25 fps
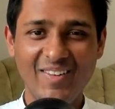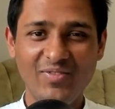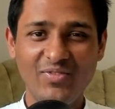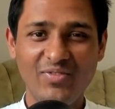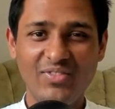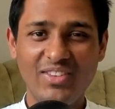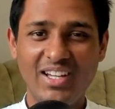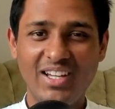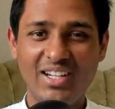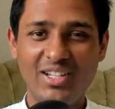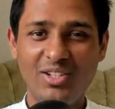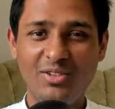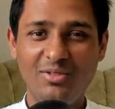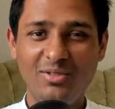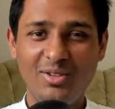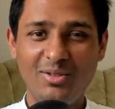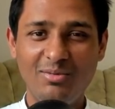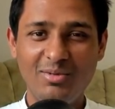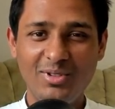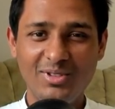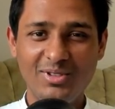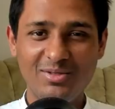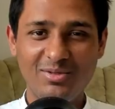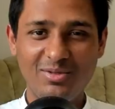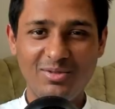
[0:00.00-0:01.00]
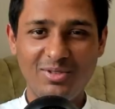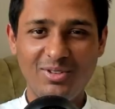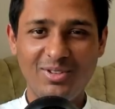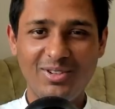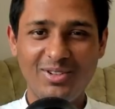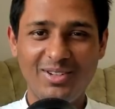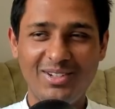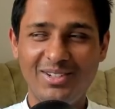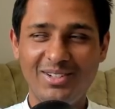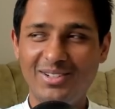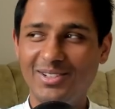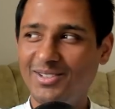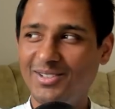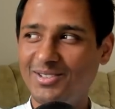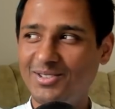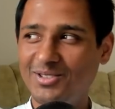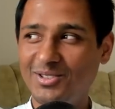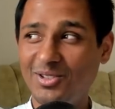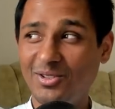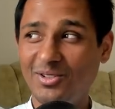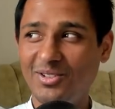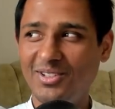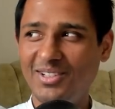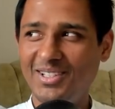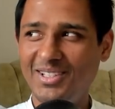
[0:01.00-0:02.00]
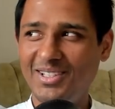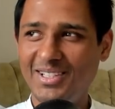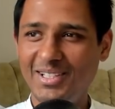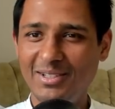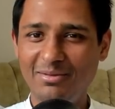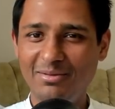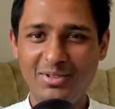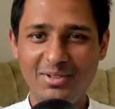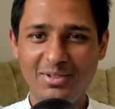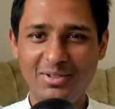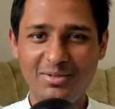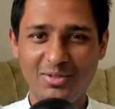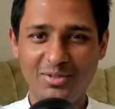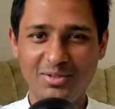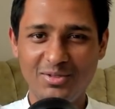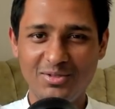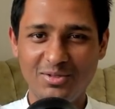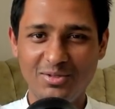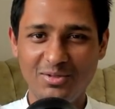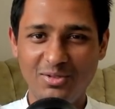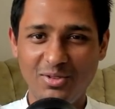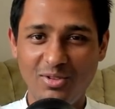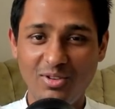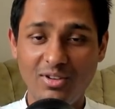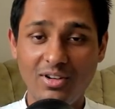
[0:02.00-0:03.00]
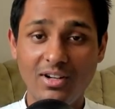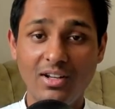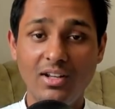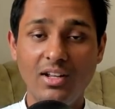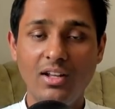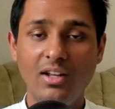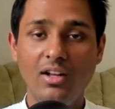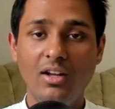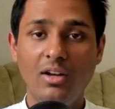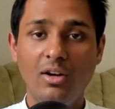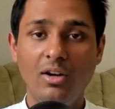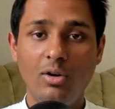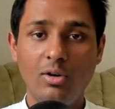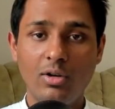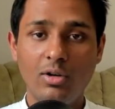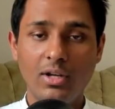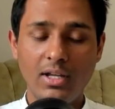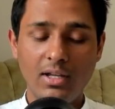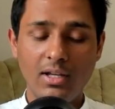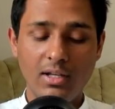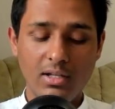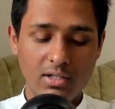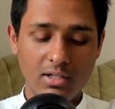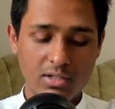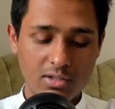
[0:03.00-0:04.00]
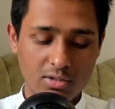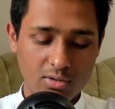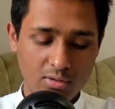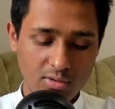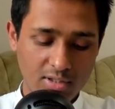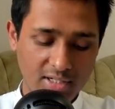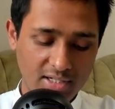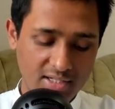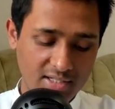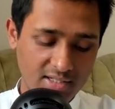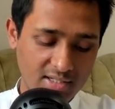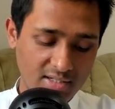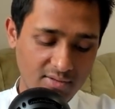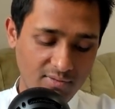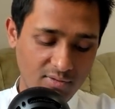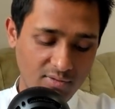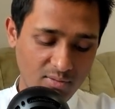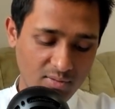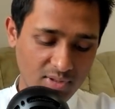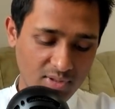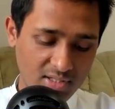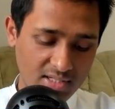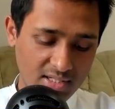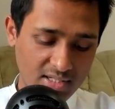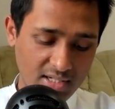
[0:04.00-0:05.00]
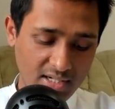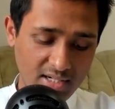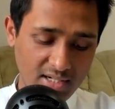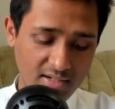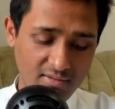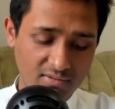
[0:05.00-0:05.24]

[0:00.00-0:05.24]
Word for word: Thank you very much for tolerating me for so long. Okay, so that is it from my side.